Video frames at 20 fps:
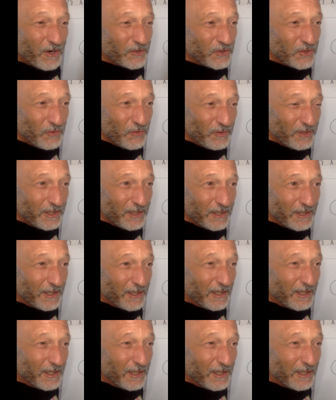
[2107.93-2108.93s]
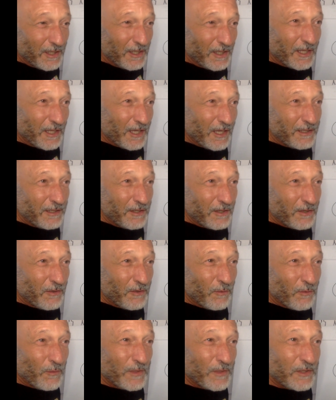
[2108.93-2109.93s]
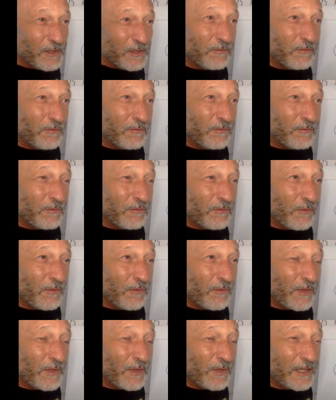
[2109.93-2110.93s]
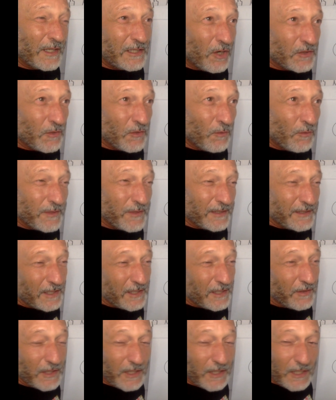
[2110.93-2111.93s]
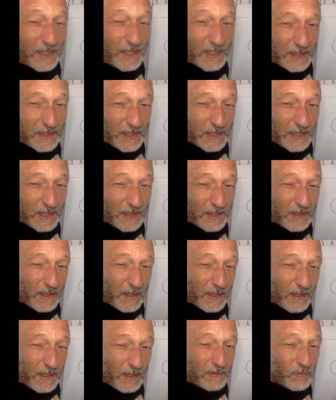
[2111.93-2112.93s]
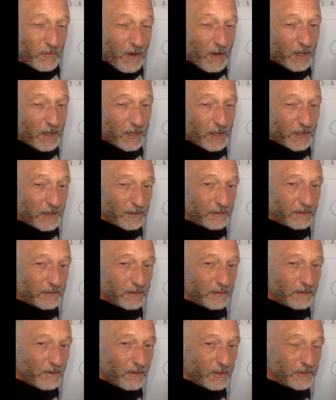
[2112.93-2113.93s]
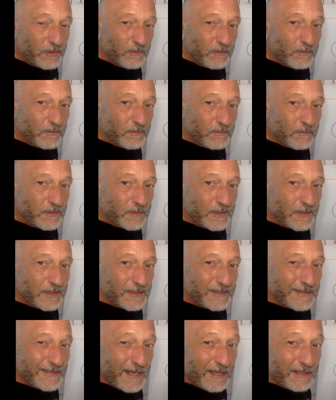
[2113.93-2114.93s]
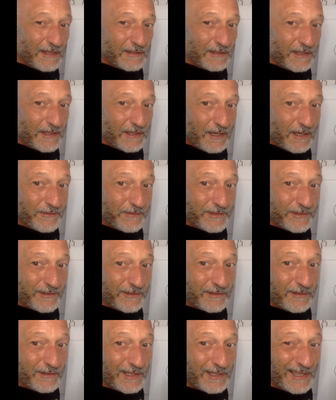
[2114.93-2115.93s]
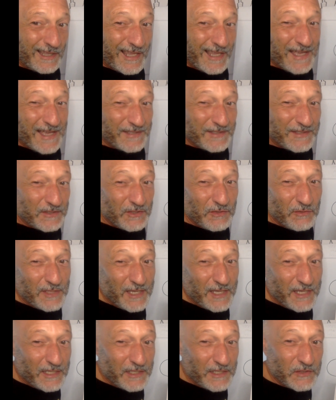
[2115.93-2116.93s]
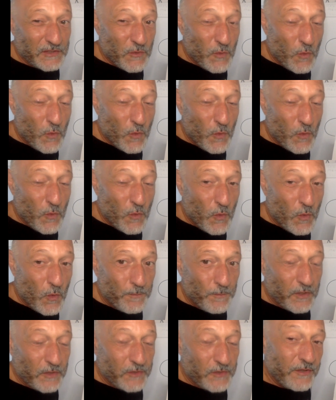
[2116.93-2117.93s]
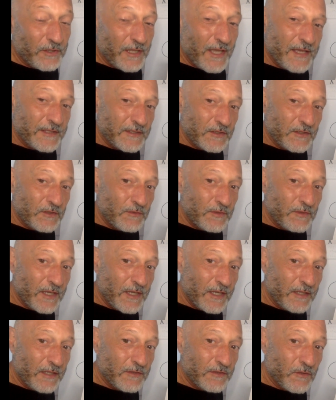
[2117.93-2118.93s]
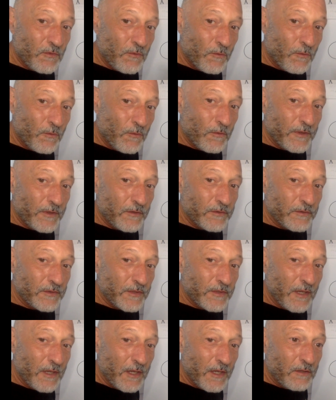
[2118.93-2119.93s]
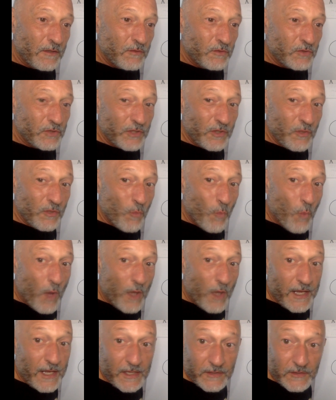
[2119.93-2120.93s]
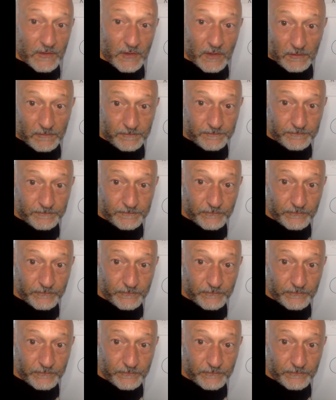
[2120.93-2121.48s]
cartooning, when I teach art in schools, I tell the kids that drawing cartoons is not like other classes you take in school. Because other classes you take in school, there's usually one answer,